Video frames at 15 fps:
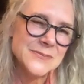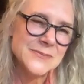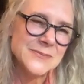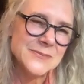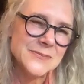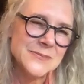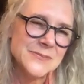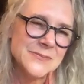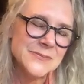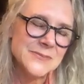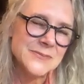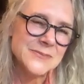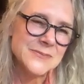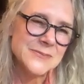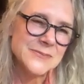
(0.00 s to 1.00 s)

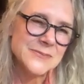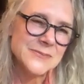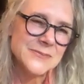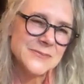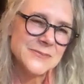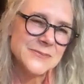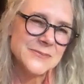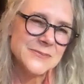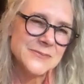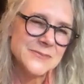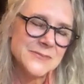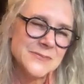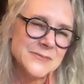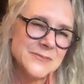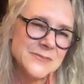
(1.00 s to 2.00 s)

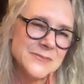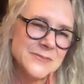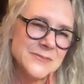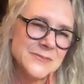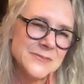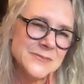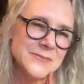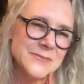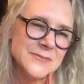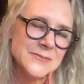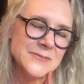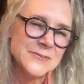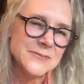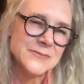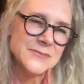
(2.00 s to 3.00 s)

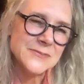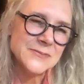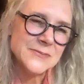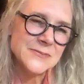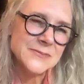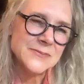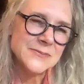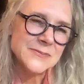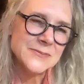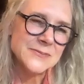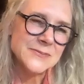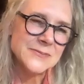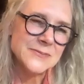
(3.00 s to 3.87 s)
(silent)